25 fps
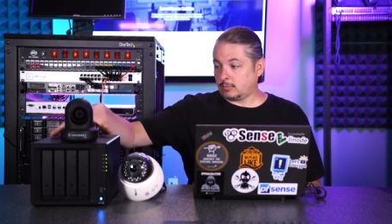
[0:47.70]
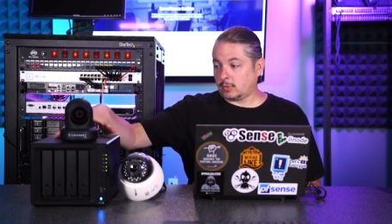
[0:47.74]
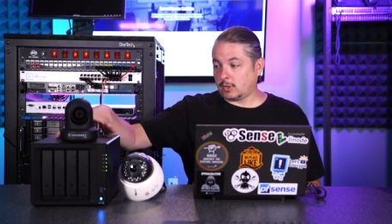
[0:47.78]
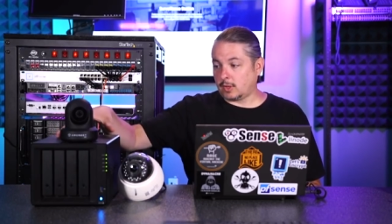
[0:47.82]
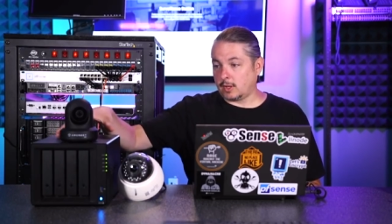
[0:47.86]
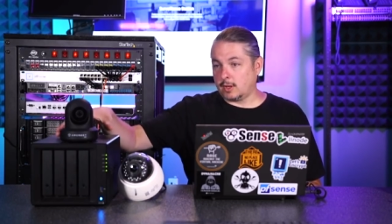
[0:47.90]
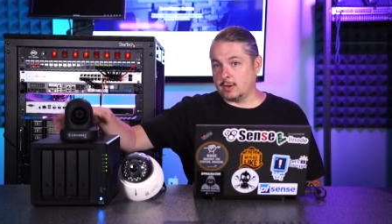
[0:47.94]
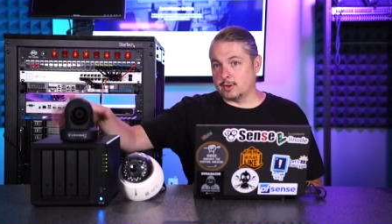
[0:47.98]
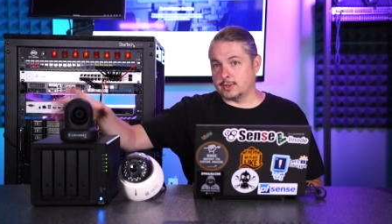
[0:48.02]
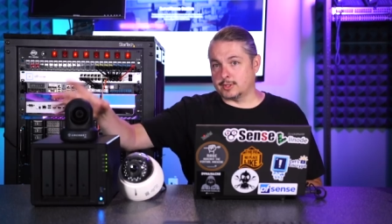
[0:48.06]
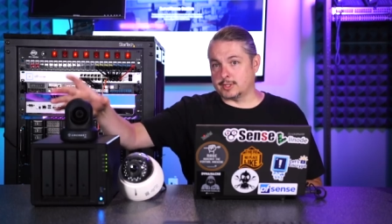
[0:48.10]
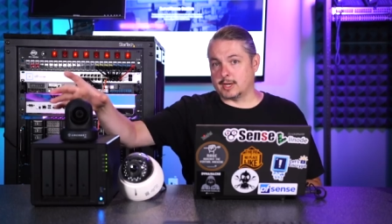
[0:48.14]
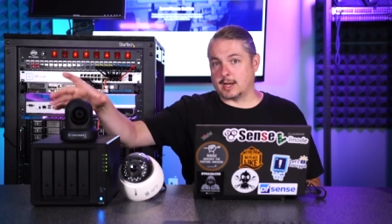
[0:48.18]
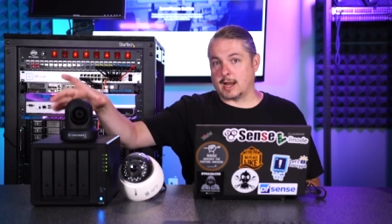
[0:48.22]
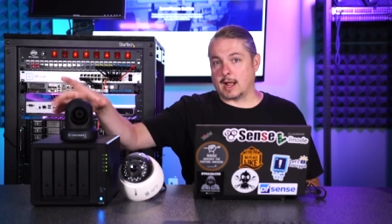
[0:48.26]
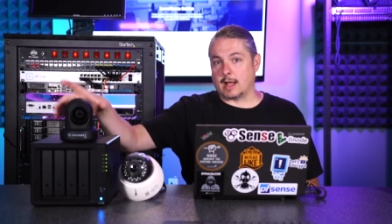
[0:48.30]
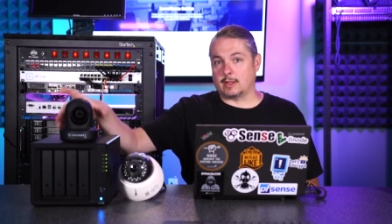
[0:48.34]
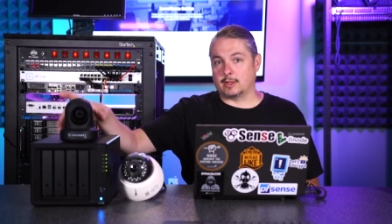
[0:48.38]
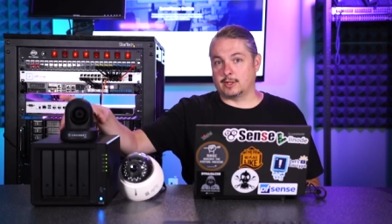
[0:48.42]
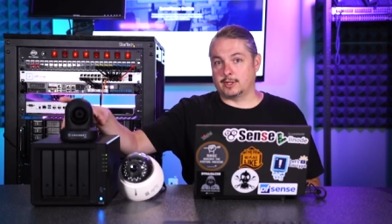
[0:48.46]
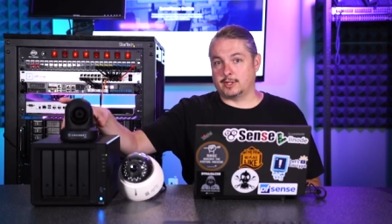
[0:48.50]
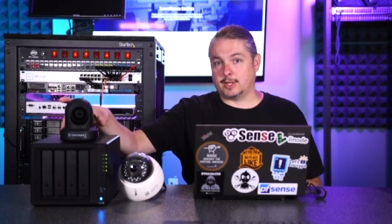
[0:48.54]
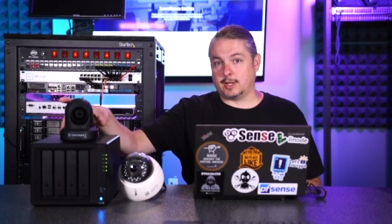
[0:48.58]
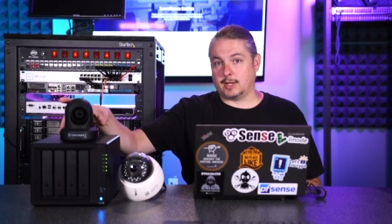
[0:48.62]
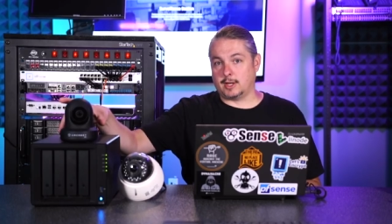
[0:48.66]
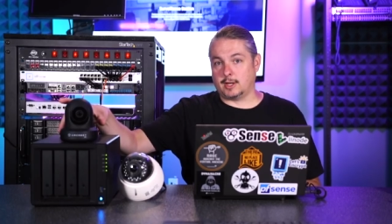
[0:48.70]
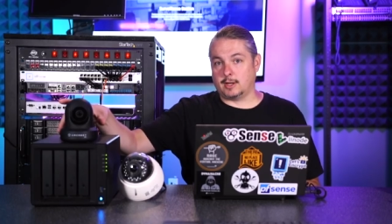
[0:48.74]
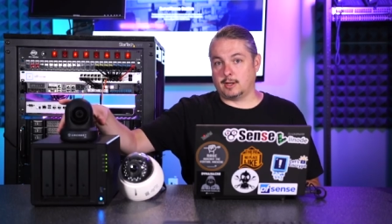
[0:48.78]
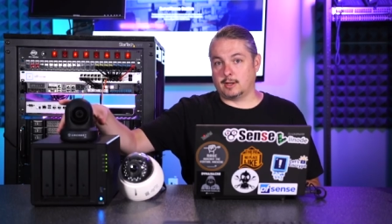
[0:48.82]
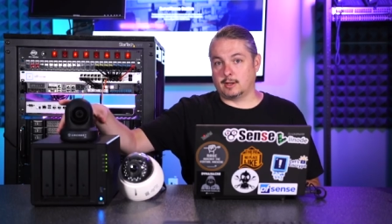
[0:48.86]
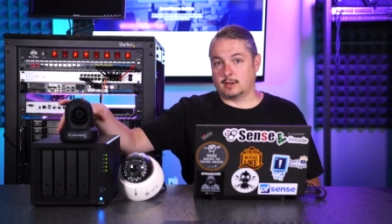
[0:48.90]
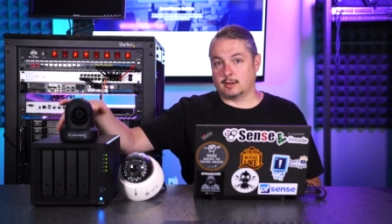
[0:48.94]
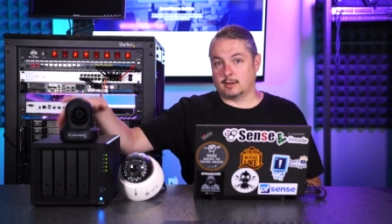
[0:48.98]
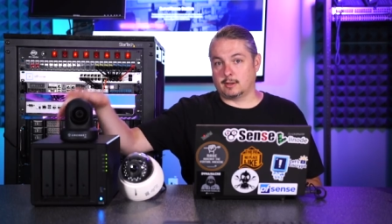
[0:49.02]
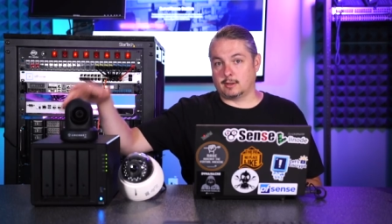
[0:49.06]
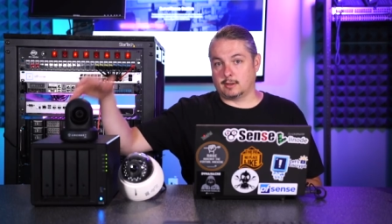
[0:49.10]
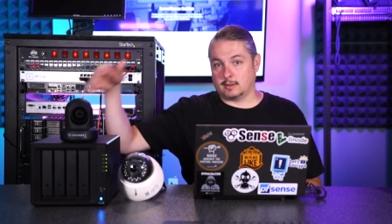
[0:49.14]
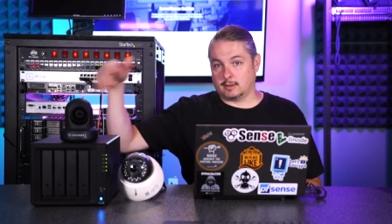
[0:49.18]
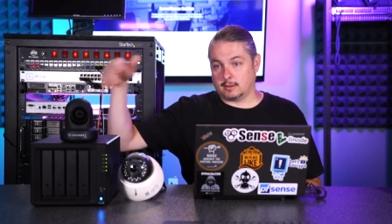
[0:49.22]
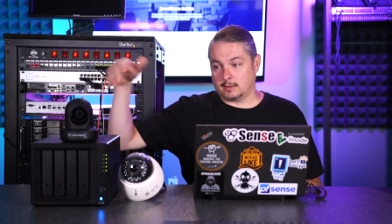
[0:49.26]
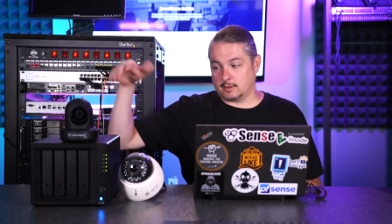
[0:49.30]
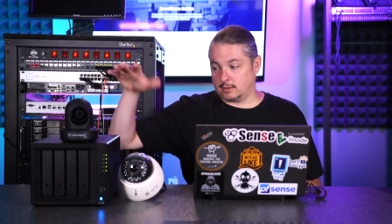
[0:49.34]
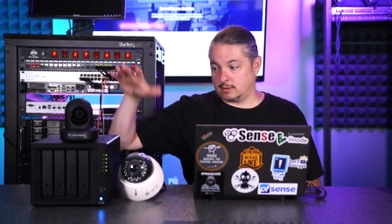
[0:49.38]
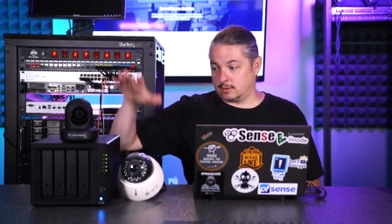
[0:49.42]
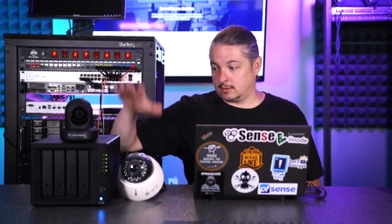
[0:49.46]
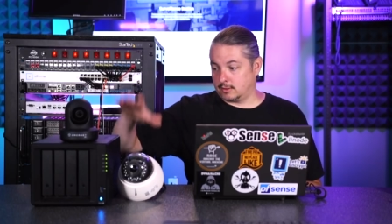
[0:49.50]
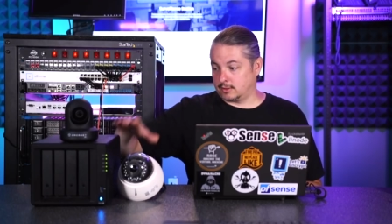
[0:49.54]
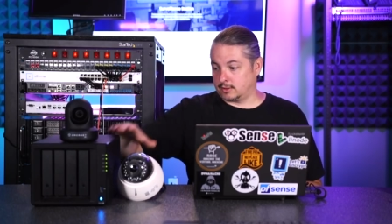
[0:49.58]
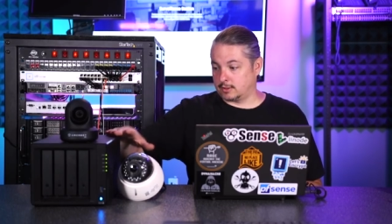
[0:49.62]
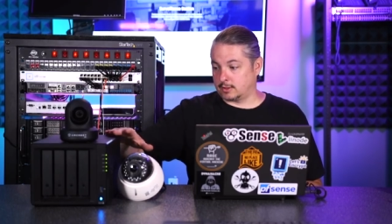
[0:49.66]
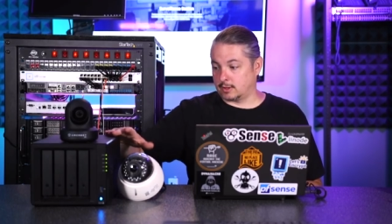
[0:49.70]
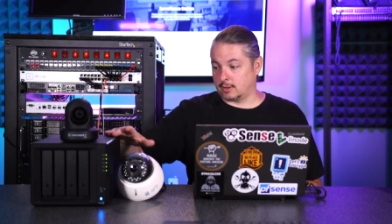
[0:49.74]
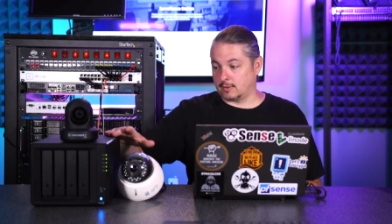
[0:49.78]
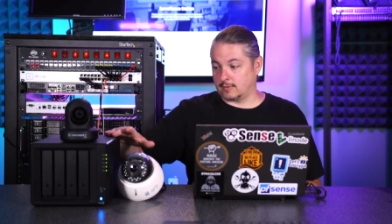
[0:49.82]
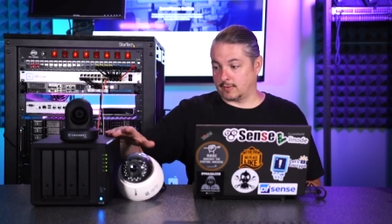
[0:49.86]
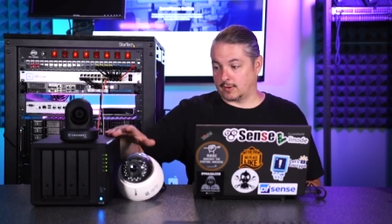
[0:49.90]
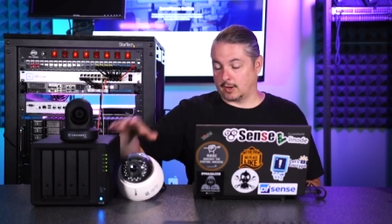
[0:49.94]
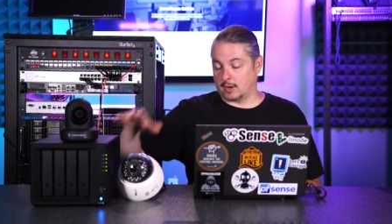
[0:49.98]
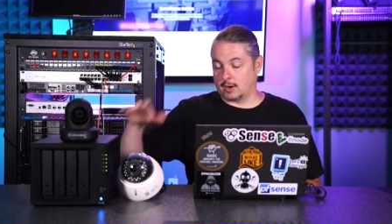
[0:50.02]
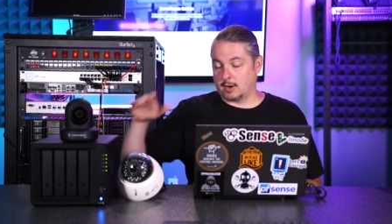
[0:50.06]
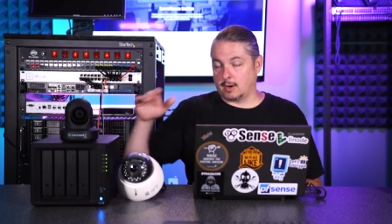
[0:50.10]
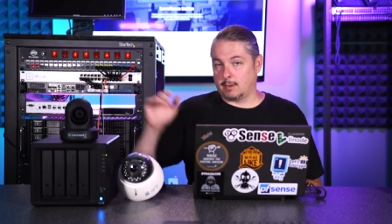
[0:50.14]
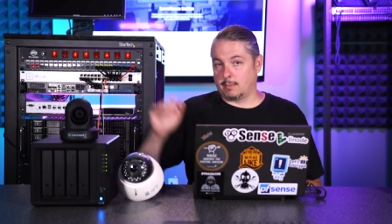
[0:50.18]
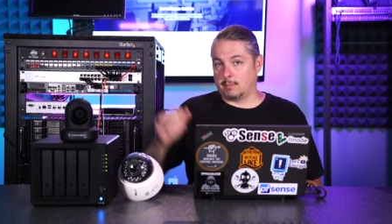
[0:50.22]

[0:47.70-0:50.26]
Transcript: your Synology server.